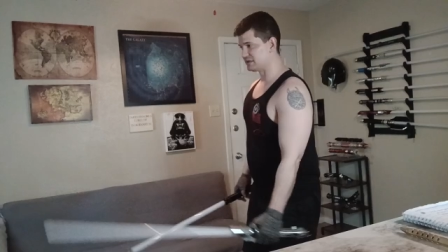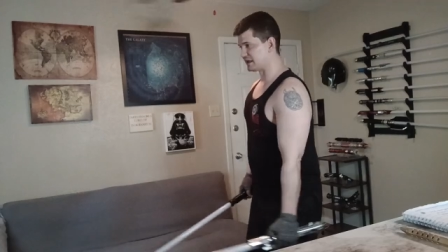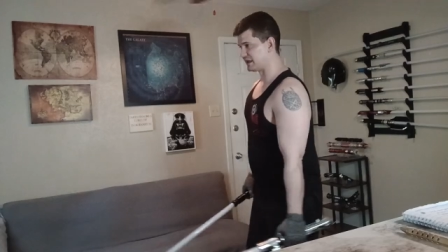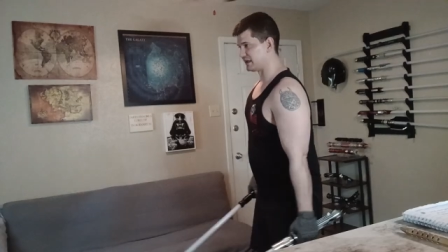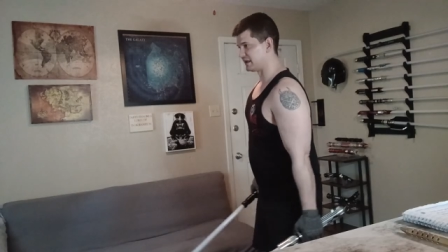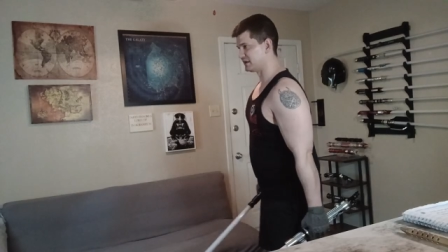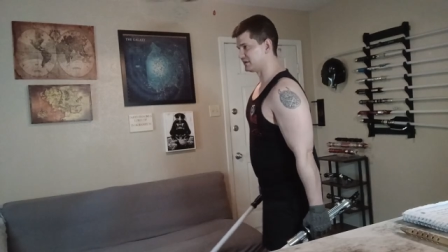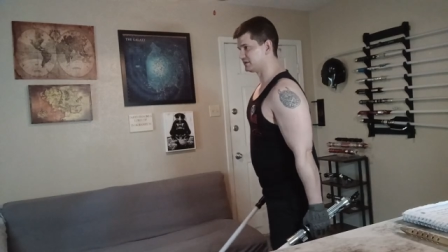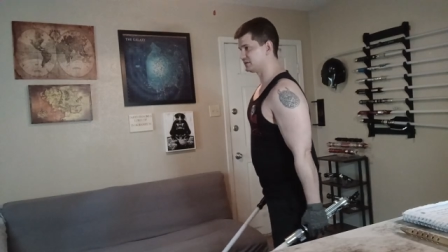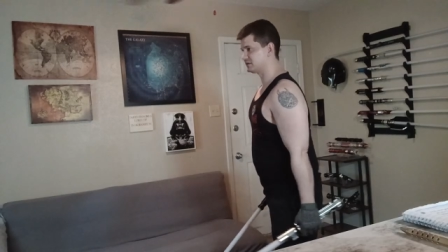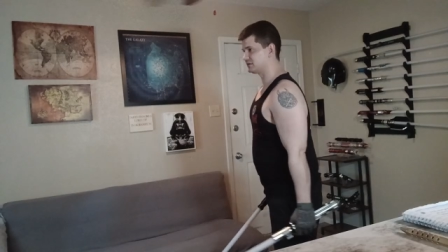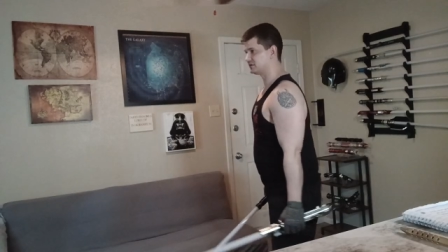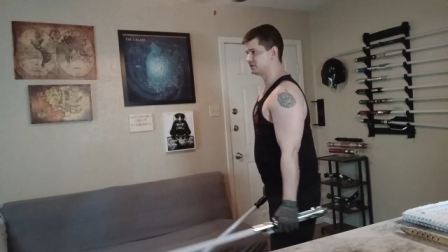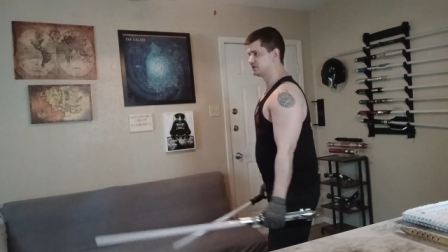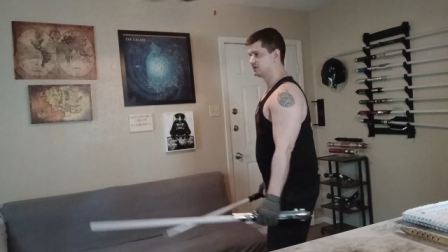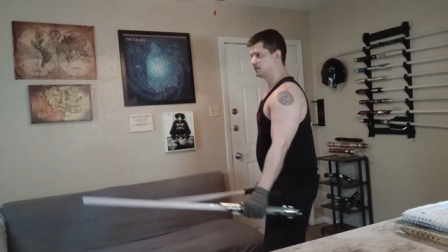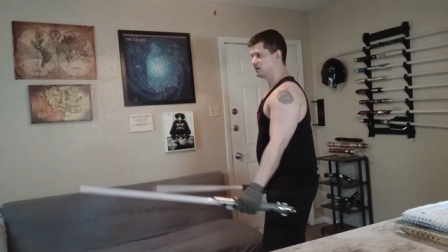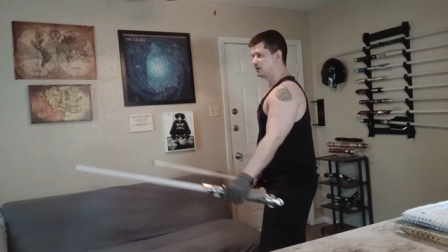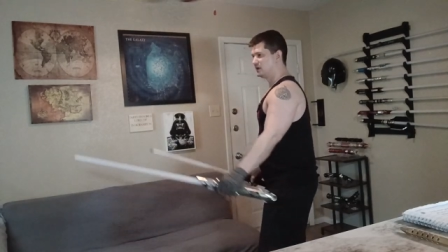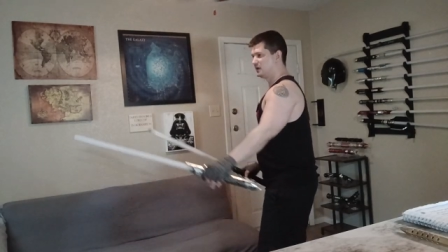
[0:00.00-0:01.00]
hand.
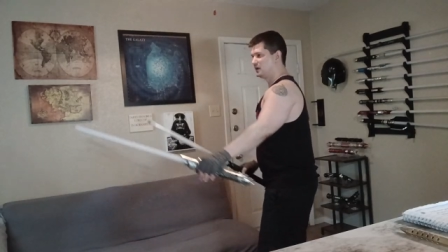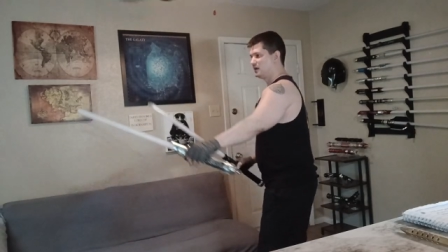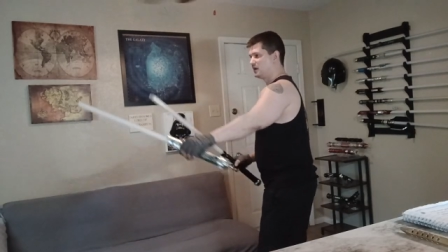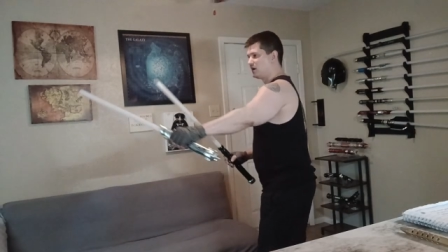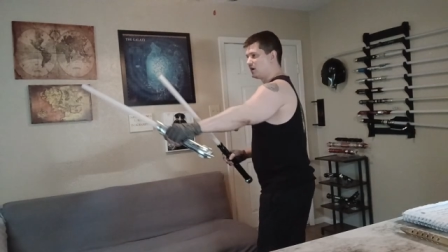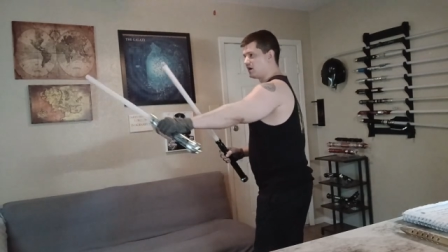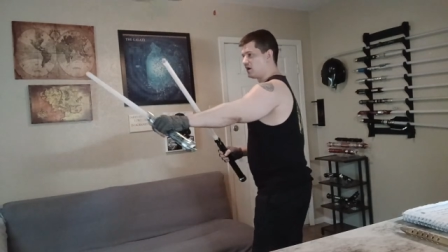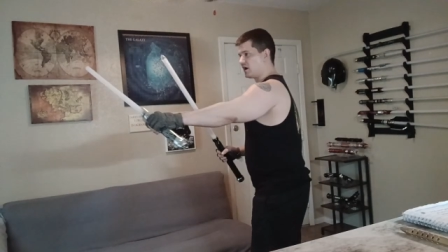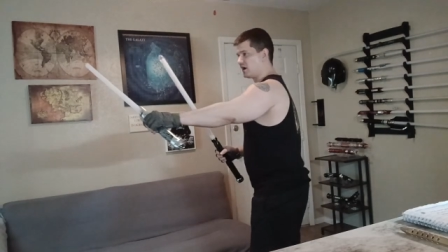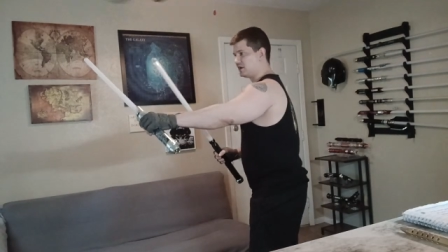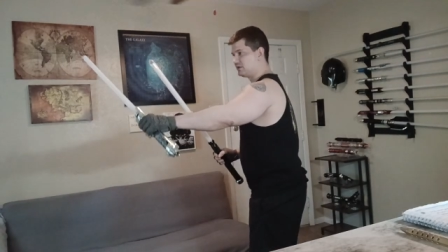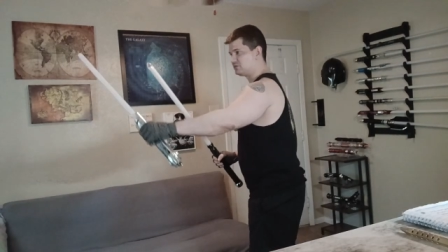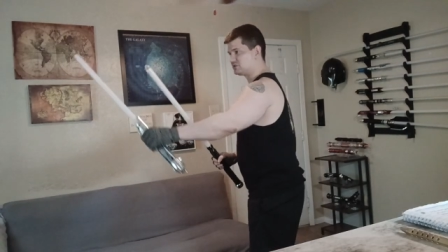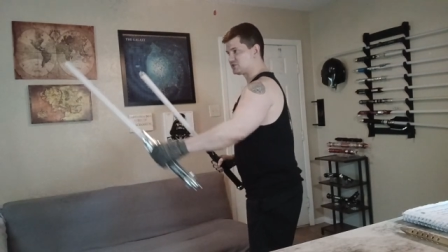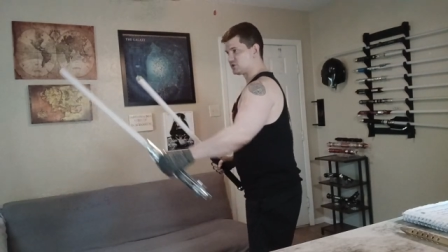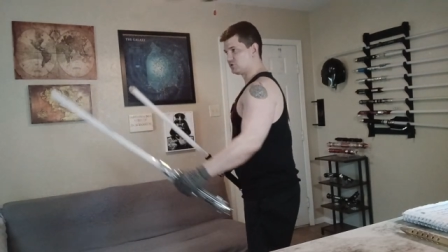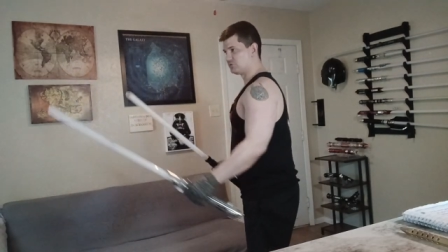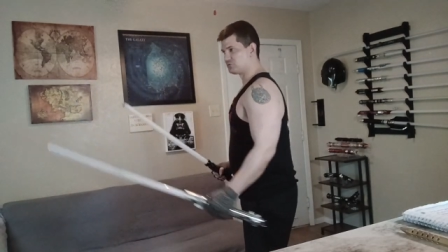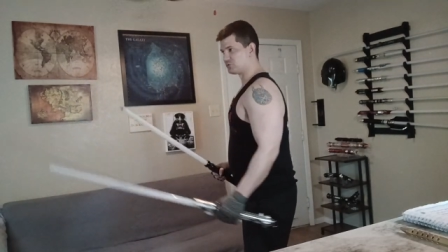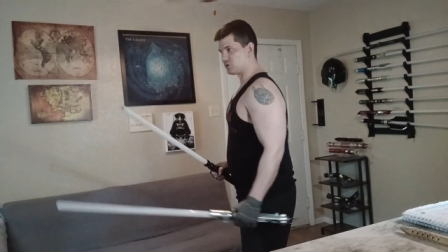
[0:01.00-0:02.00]
Alright,
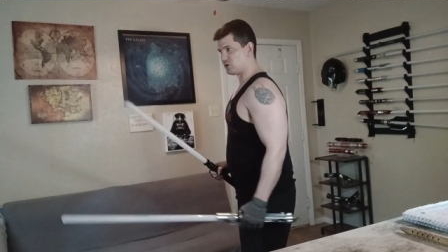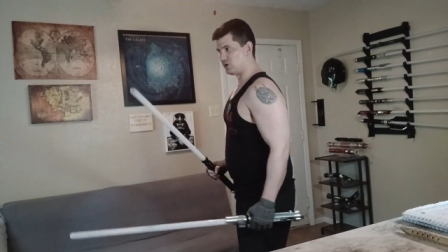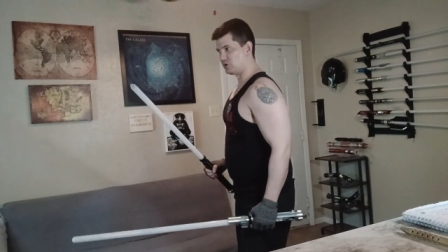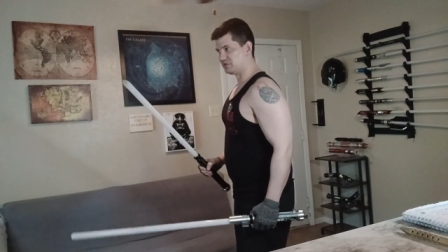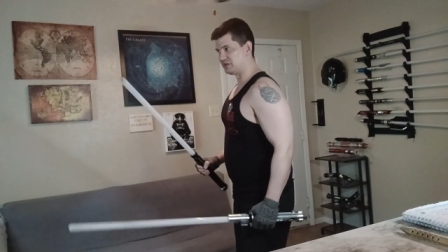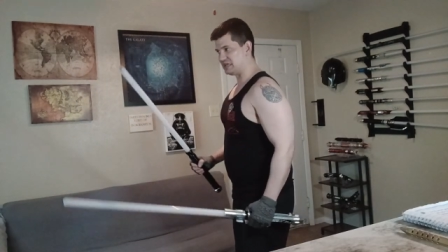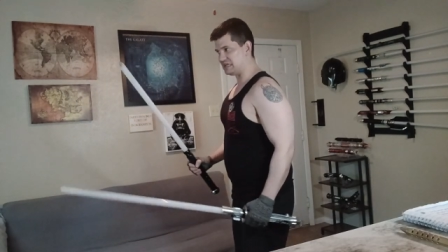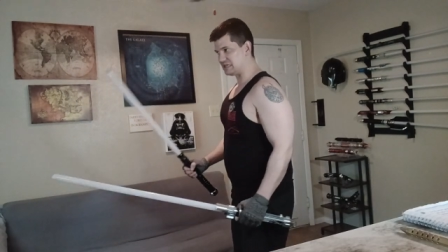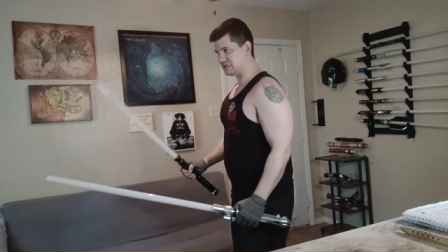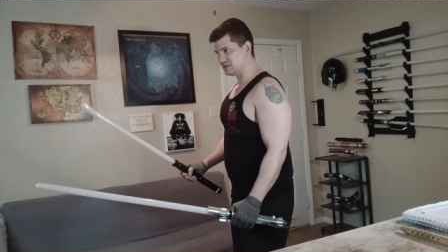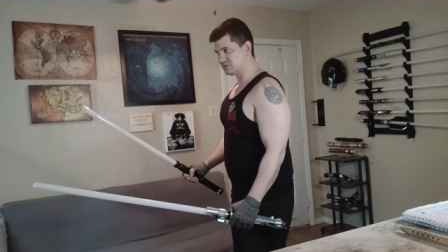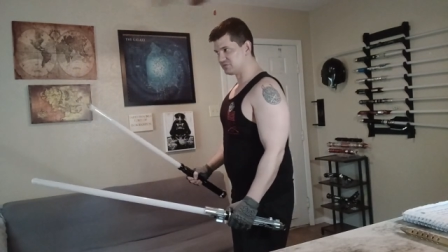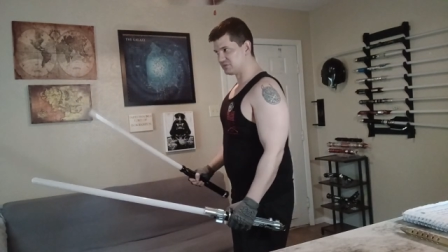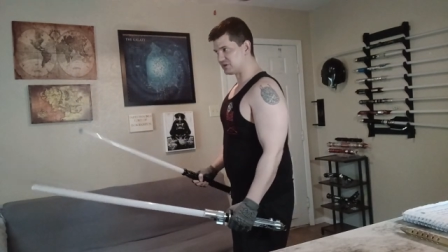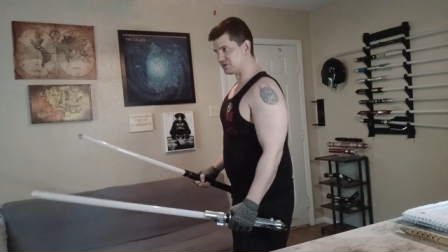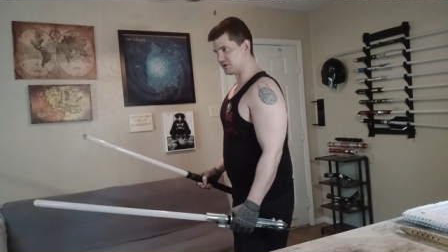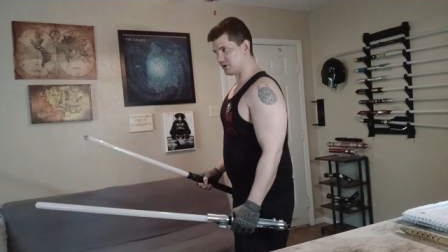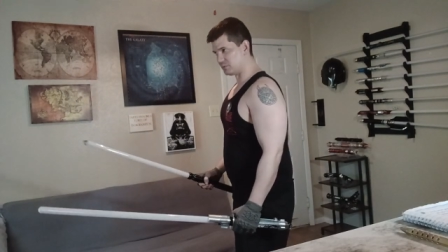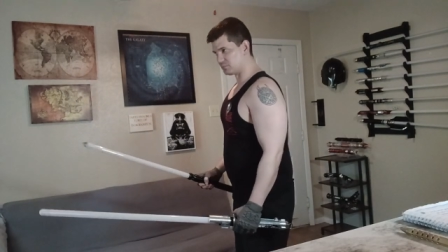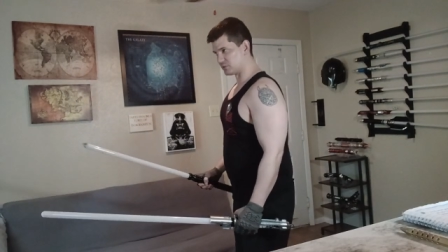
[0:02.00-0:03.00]
so for all the
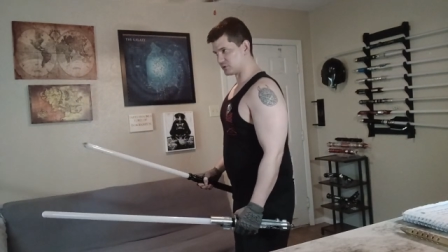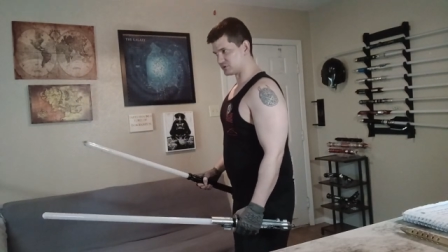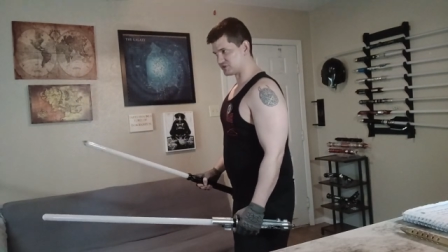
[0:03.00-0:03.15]
even number